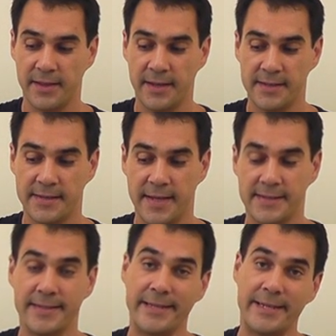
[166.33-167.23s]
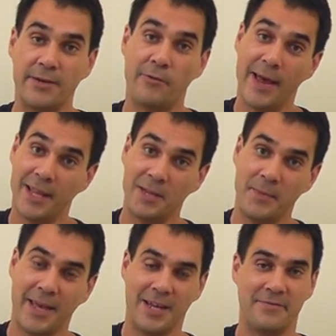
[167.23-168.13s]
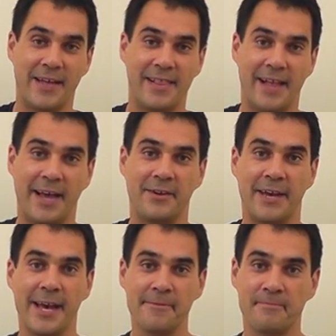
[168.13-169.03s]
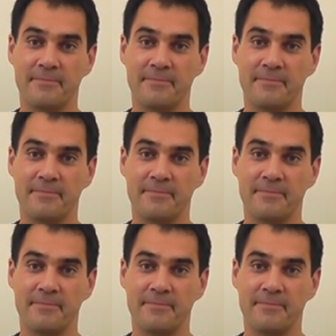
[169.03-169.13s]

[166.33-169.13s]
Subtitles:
it says D right at the beginning of that line, okay?